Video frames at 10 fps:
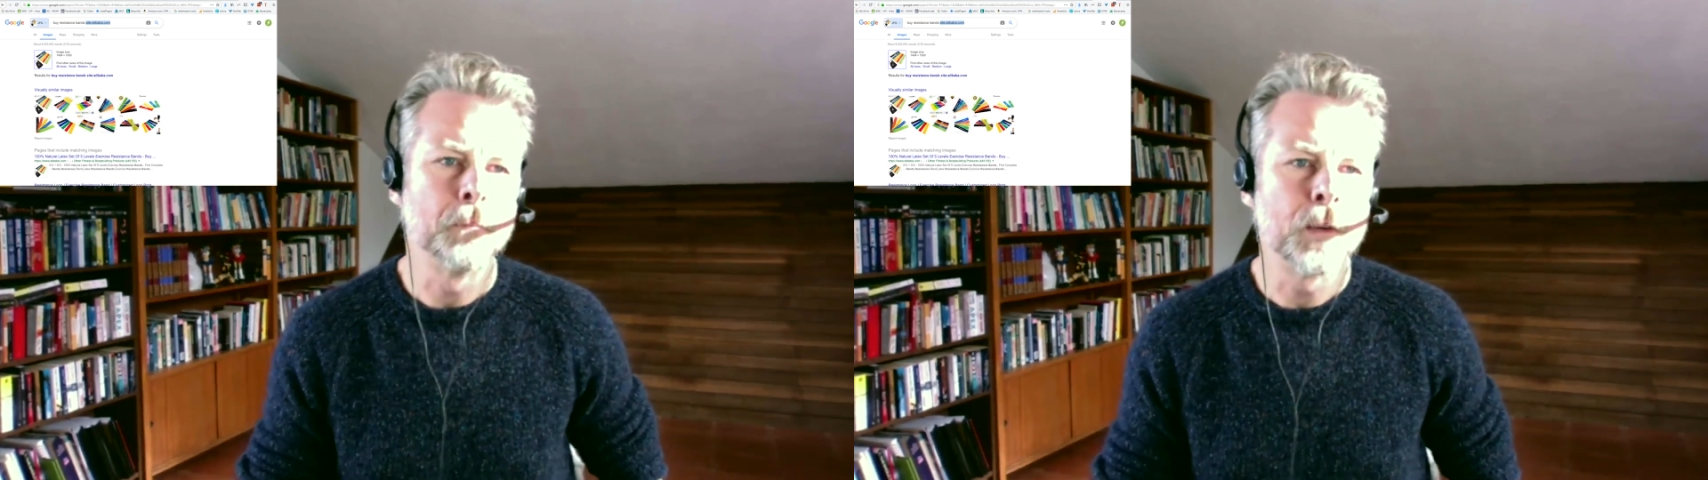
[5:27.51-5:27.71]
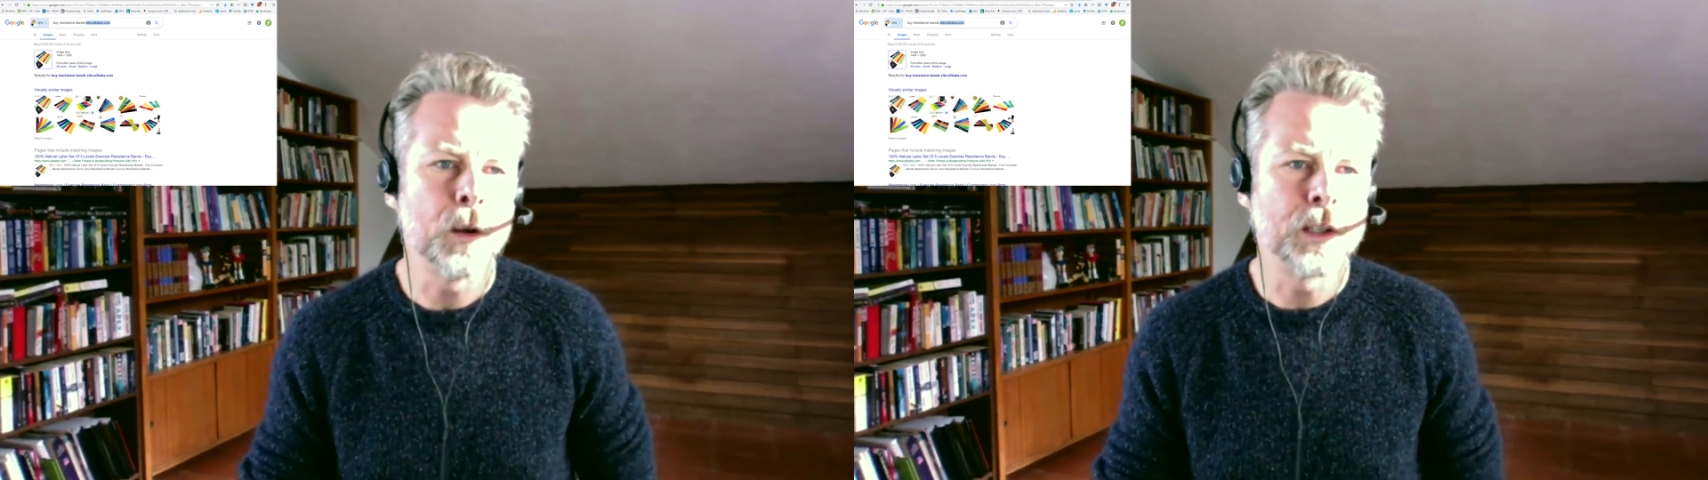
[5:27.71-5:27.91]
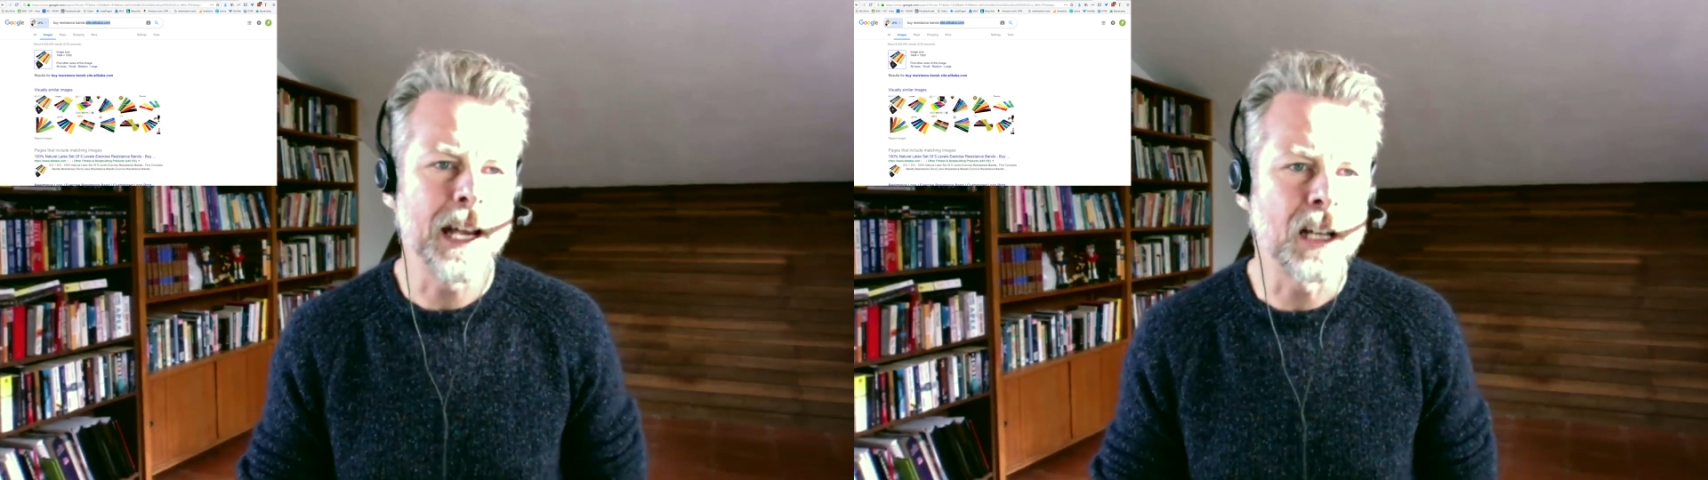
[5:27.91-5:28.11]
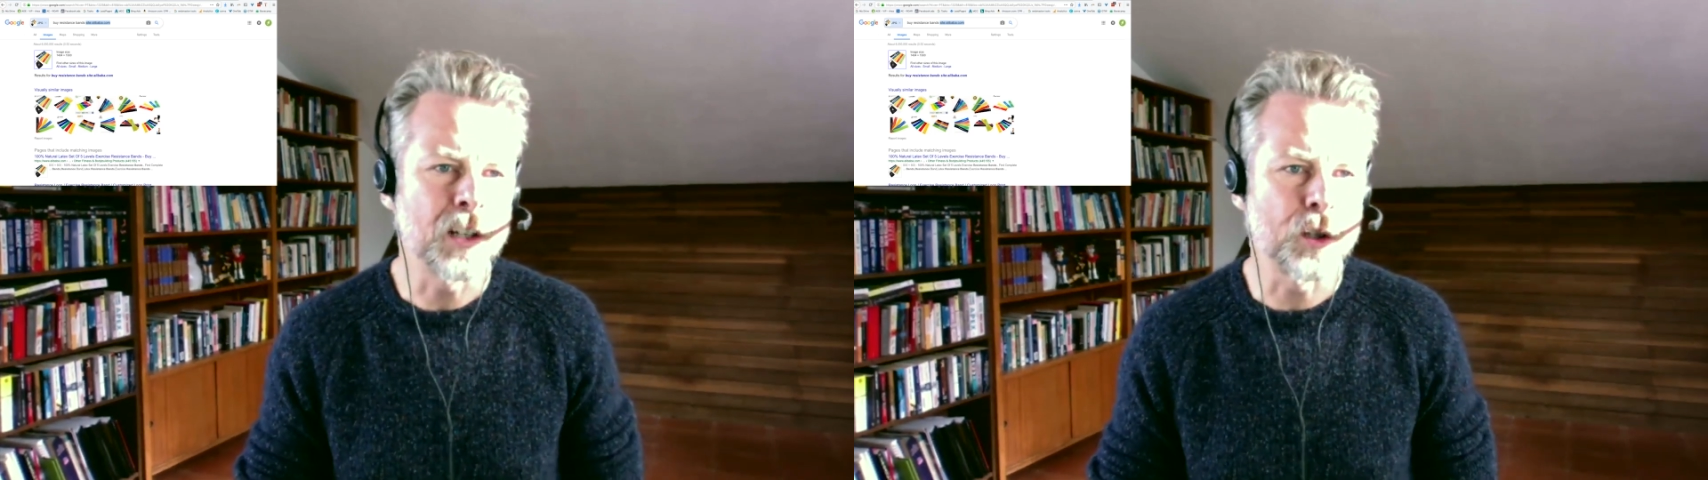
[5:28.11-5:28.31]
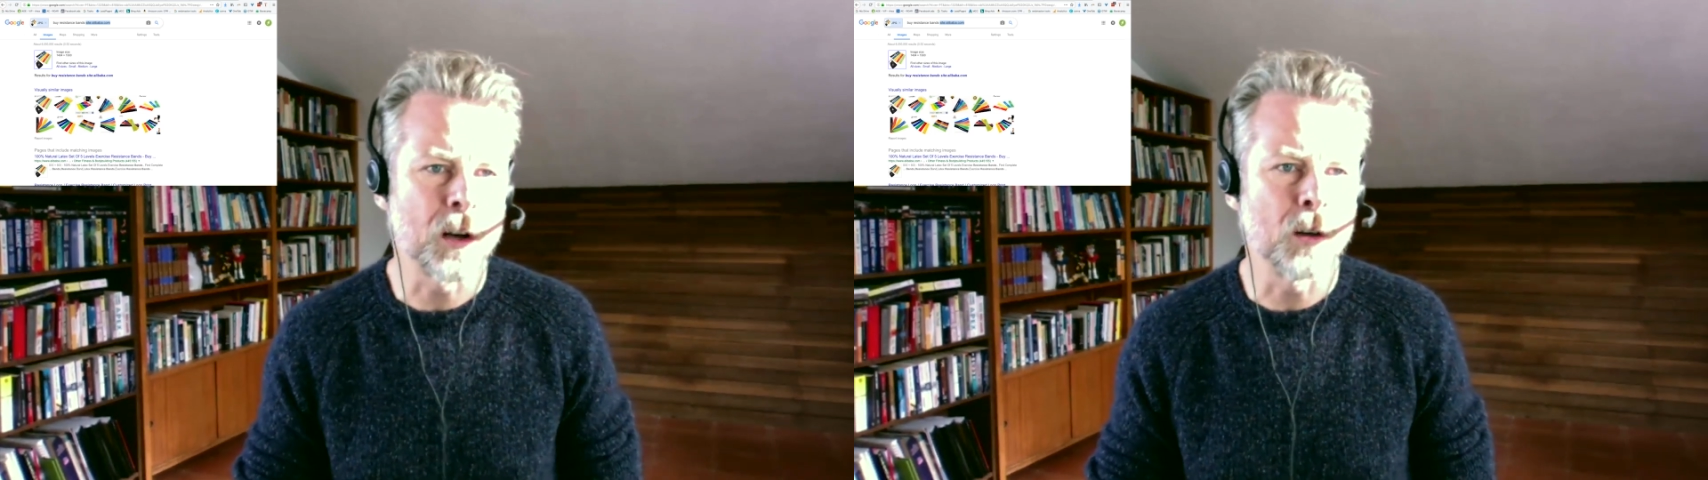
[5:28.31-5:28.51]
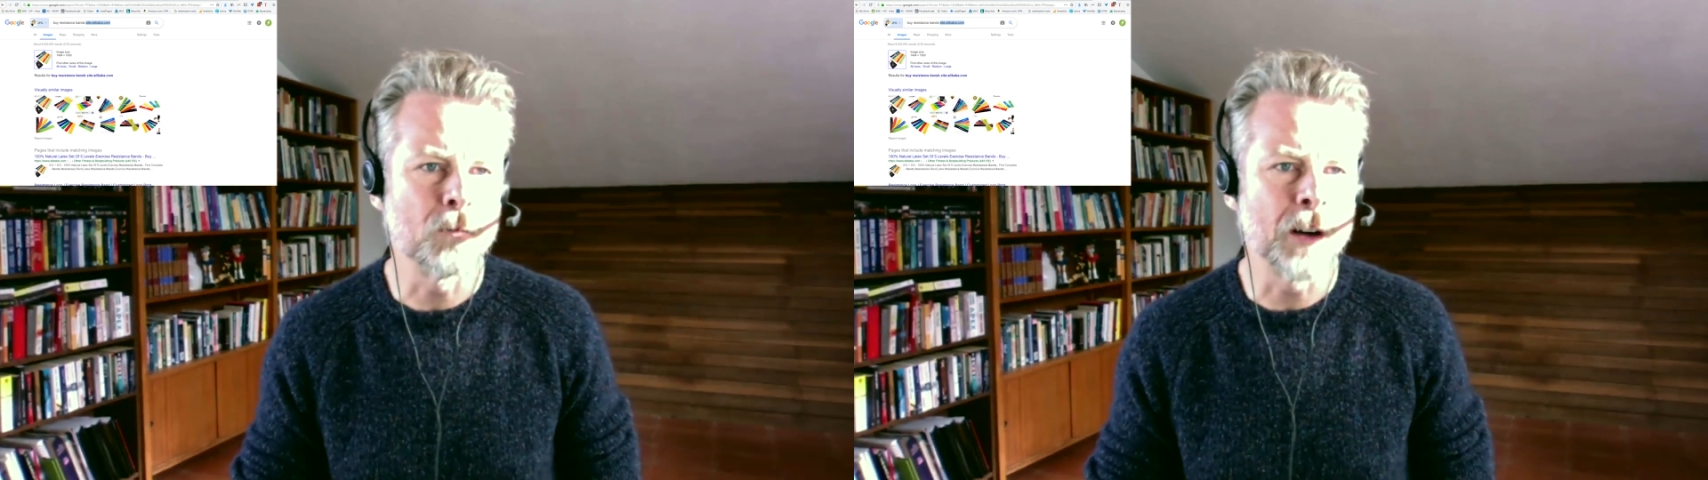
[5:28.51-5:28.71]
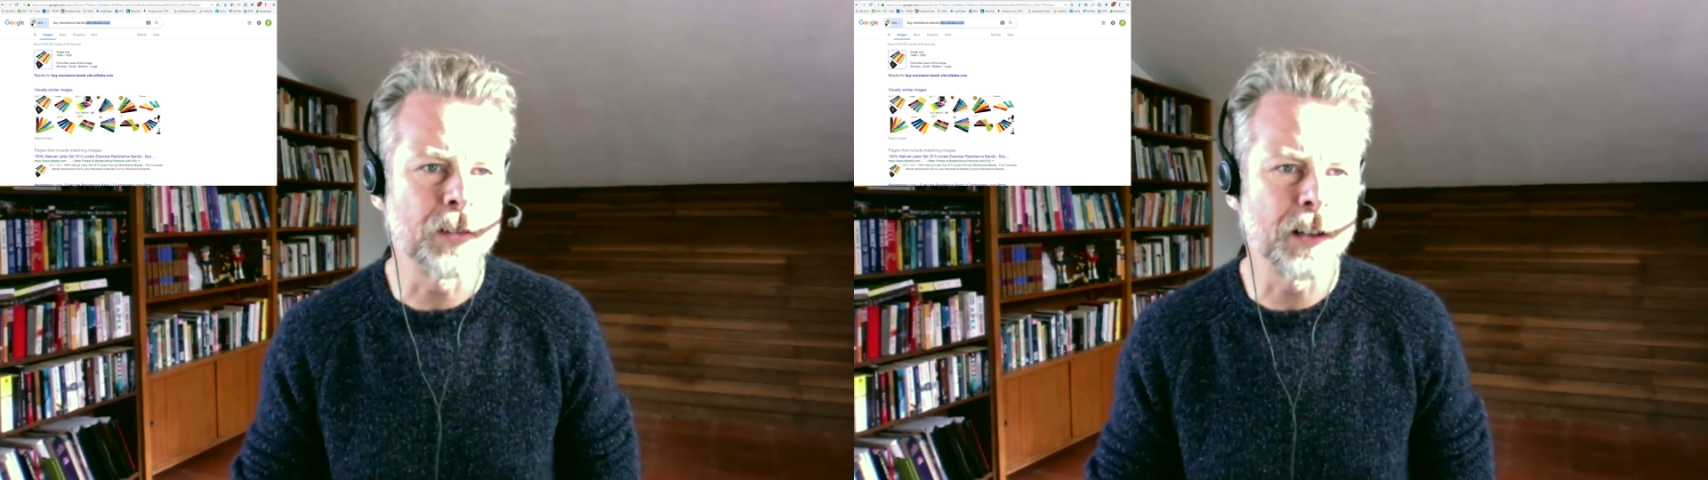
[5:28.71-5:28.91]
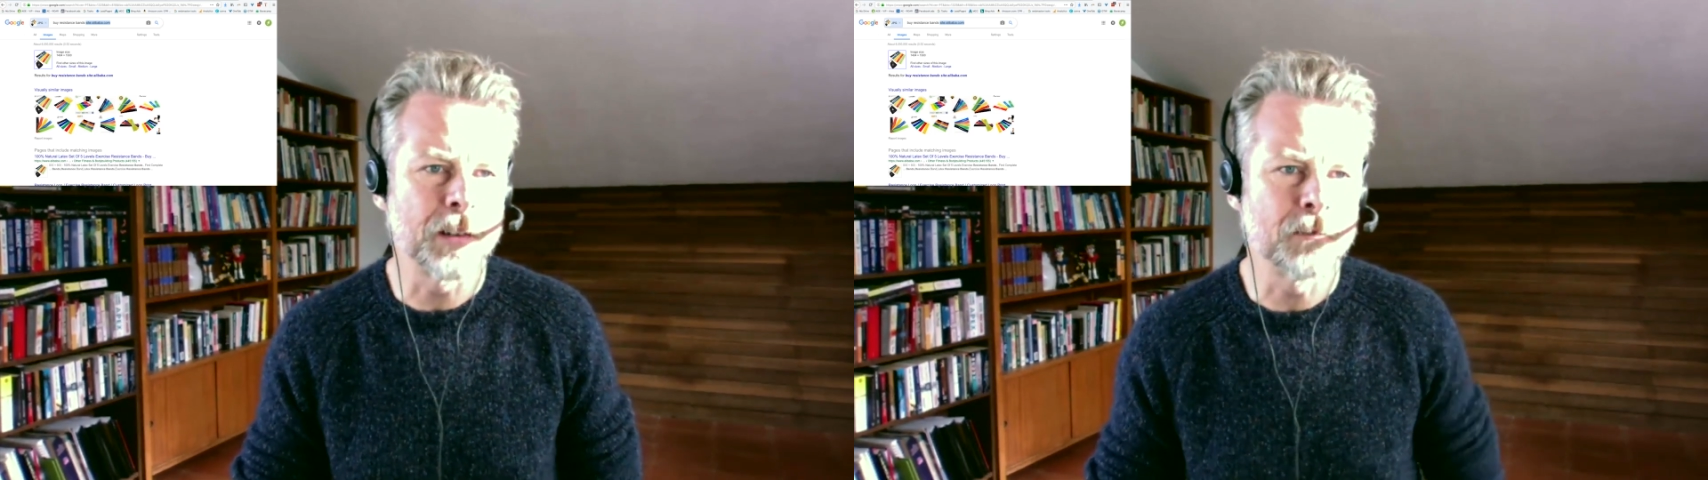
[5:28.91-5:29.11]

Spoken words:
You take control rather than